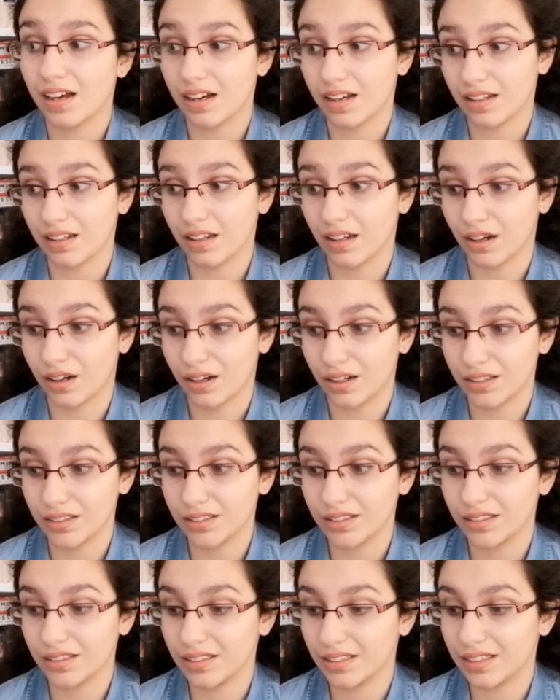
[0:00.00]
a
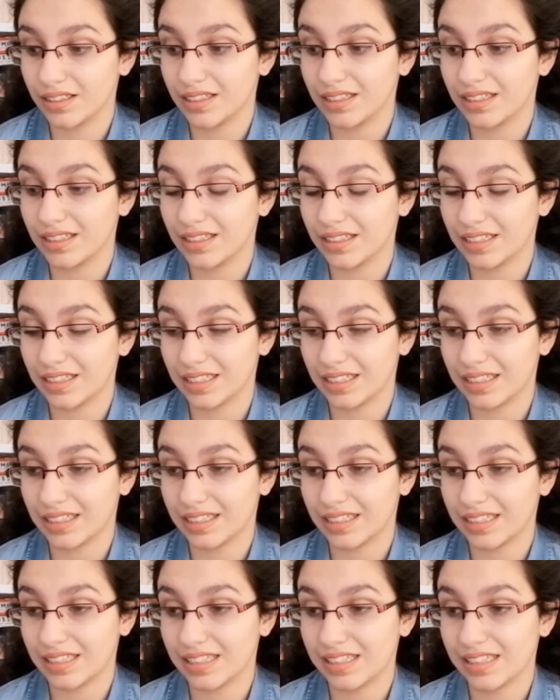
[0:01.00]
lot
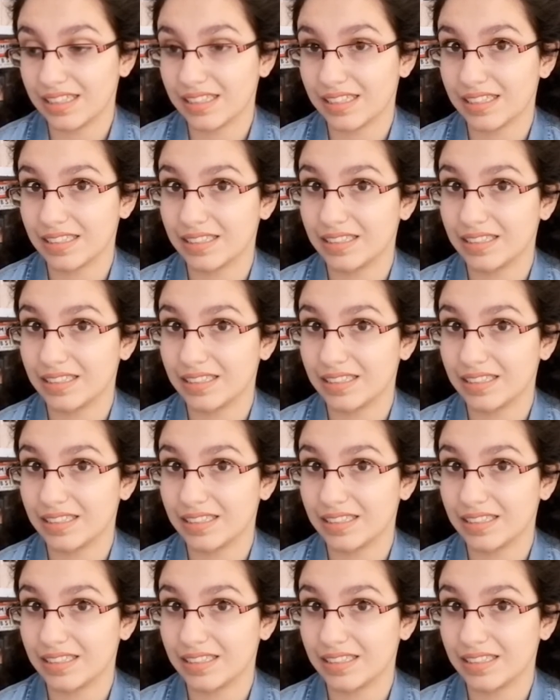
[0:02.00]
is